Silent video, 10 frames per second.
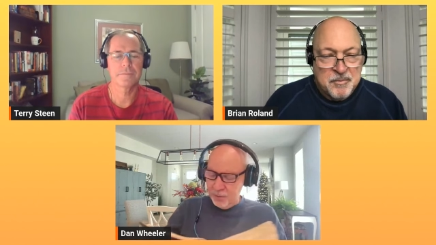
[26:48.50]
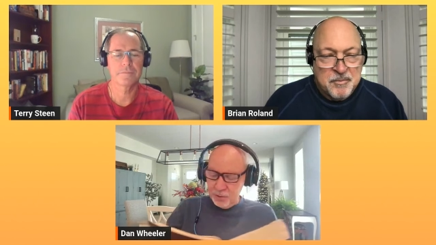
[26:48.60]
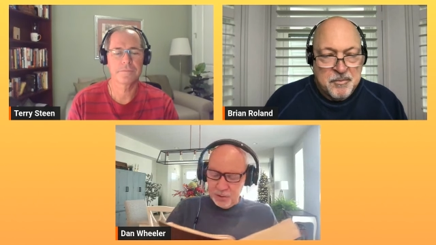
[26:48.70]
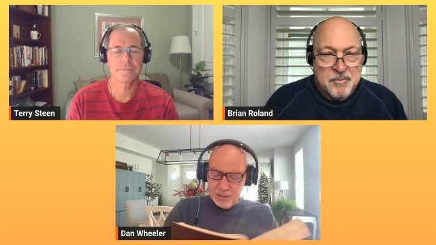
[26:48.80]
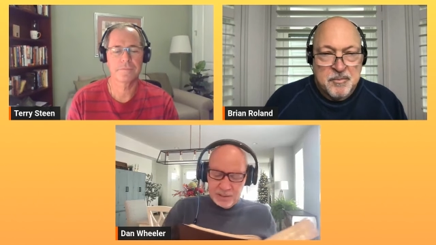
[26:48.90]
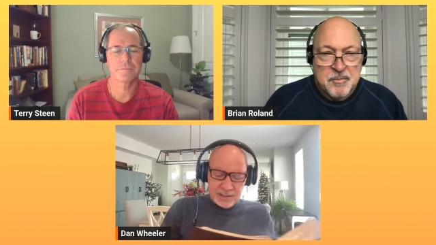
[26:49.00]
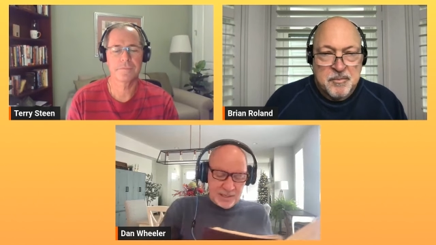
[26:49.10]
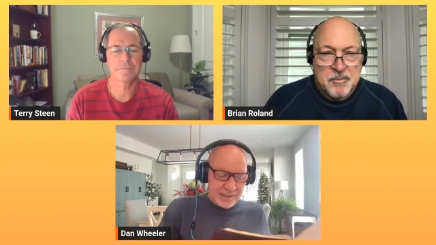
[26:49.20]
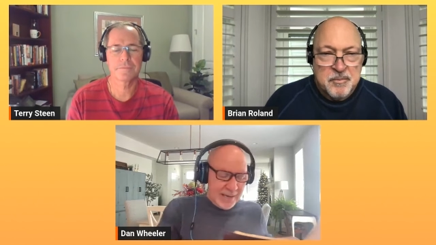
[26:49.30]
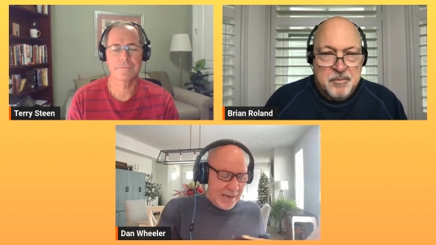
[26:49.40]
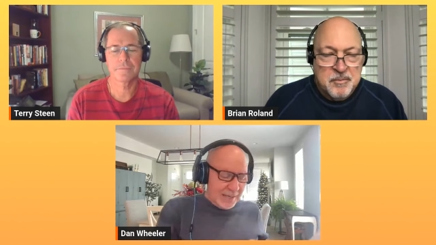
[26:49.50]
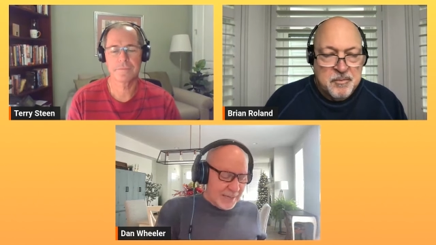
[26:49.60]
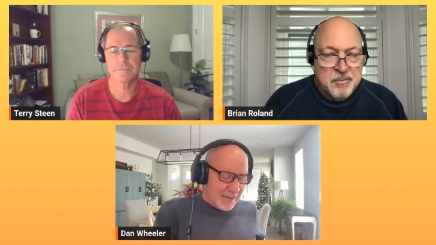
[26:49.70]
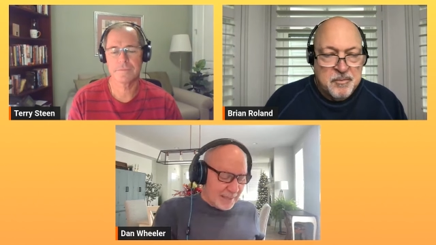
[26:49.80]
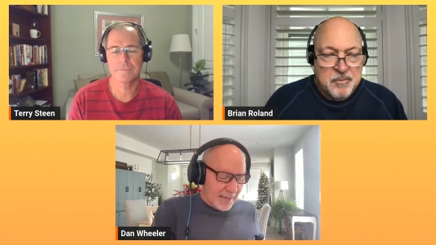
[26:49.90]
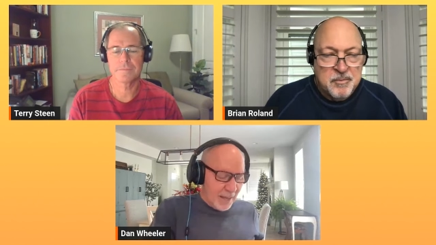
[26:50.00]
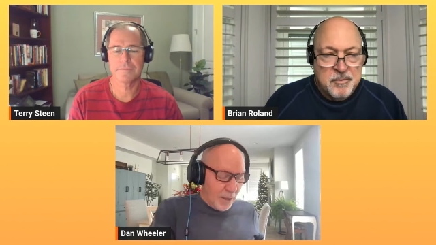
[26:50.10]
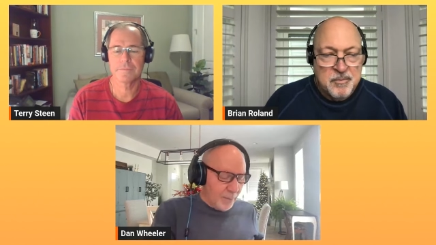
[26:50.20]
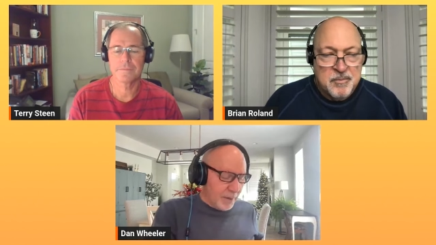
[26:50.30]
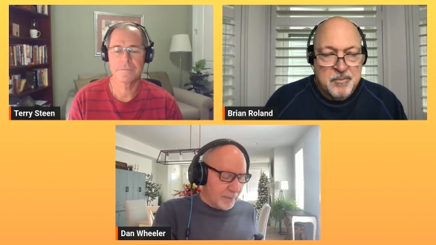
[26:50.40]
Speaker 1: version, it says, Take the
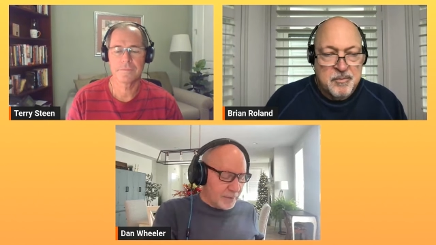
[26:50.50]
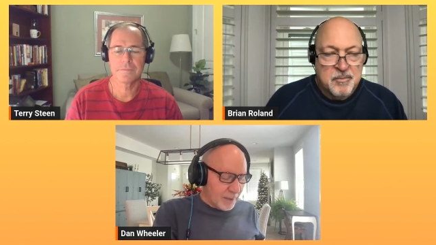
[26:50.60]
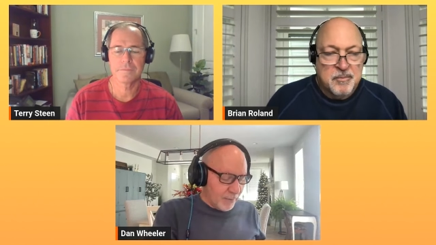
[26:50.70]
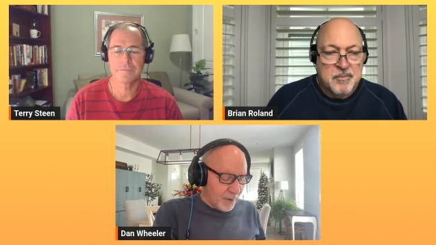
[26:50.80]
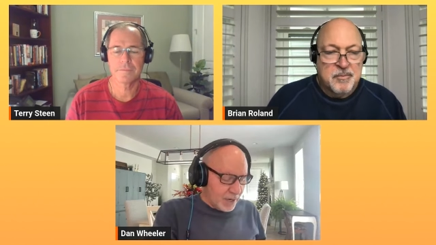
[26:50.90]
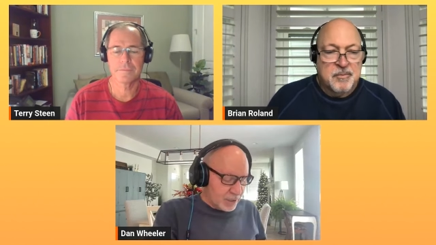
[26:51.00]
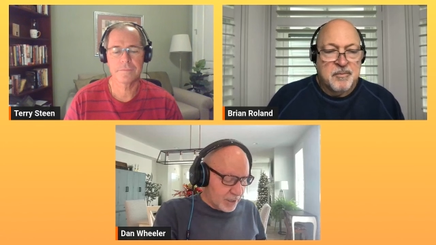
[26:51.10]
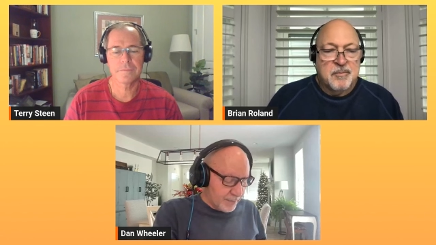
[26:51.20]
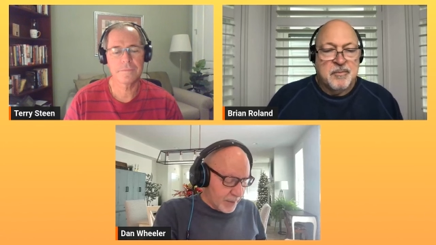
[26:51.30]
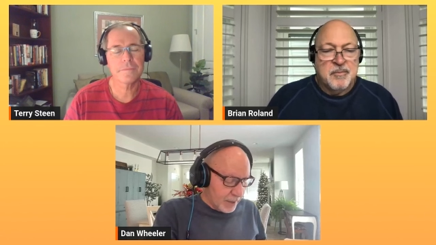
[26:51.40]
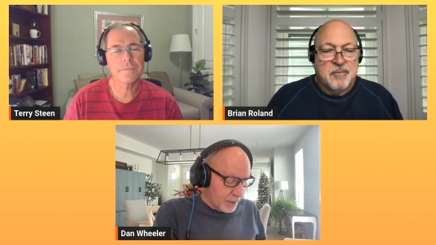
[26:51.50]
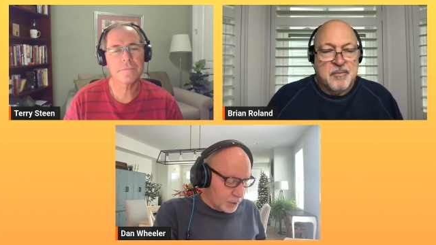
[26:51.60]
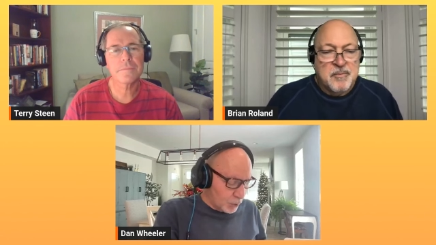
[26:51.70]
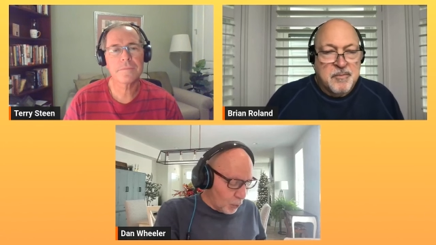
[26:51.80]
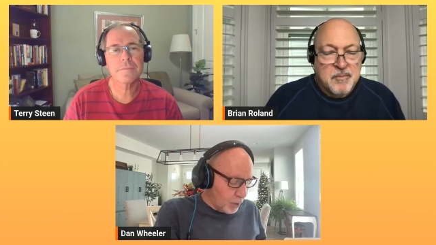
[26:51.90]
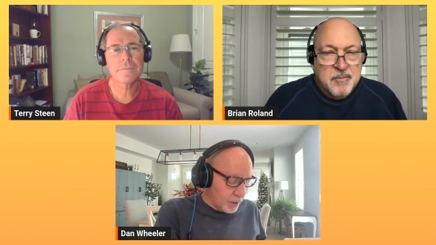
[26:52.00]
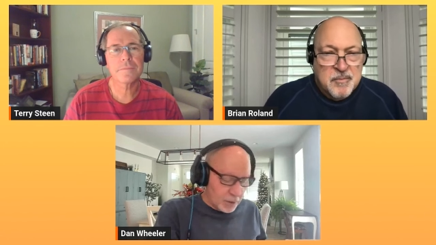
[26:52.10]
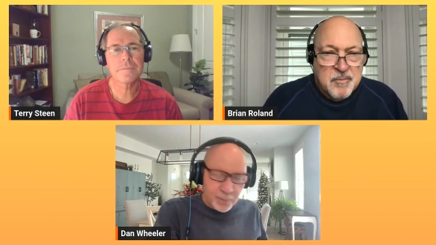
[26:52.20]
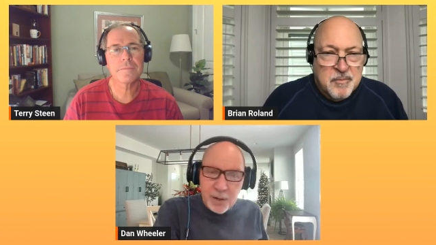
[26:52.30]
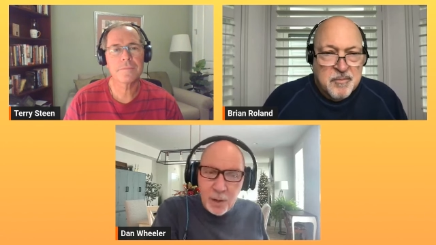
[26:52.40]
helmet of salvation and the sword of
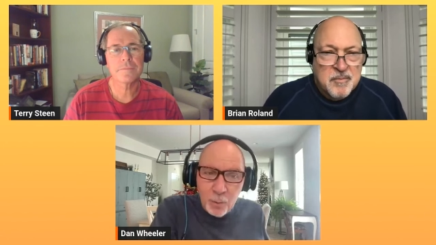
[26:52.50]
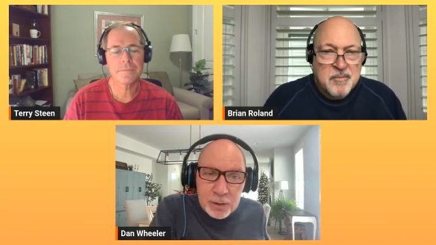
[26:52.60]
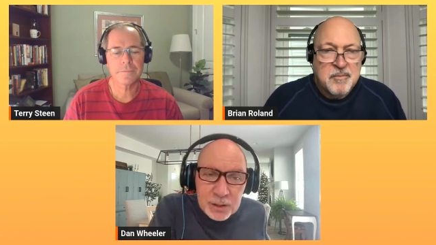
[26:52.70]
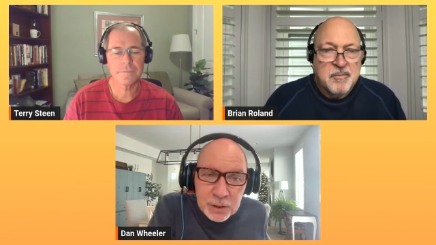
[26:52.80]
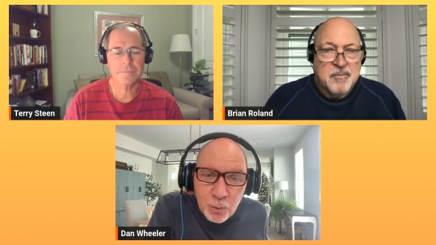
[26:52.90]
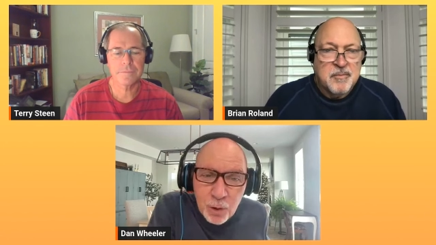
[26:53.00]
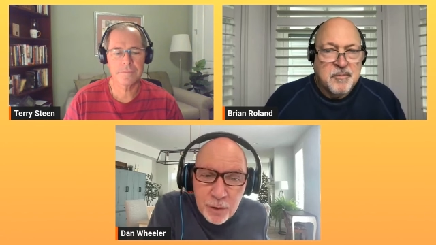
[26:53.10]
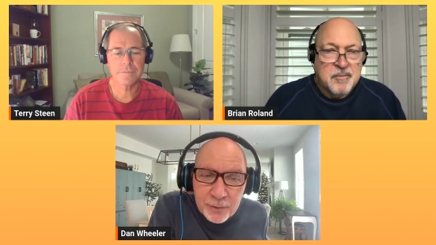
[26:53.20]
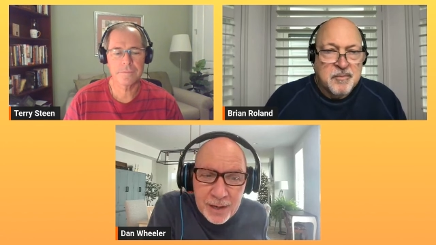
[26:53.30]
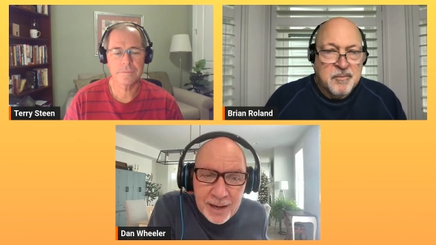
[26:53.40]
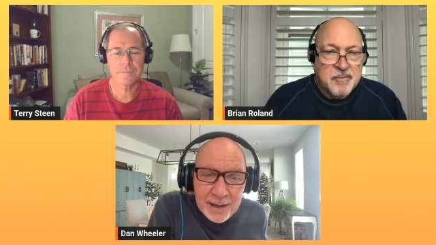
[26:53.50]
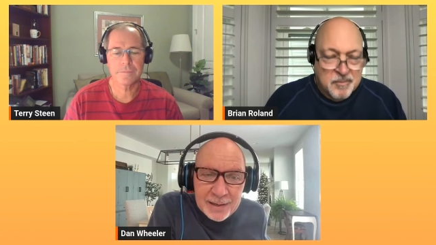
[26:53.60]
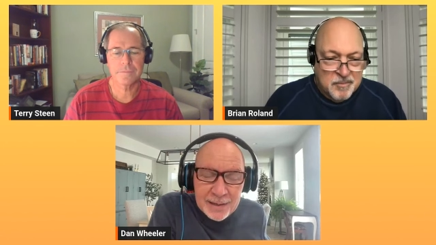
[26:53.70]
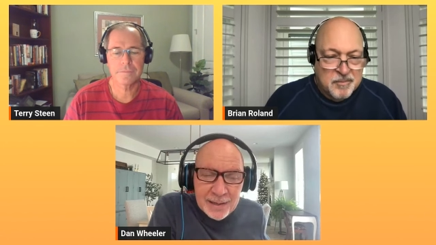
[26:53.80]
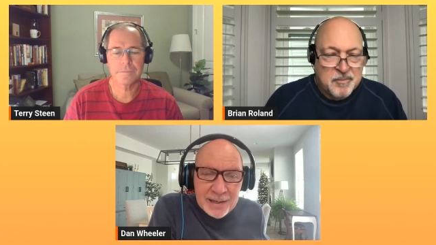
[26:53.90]
the Spirit, which is the word of God.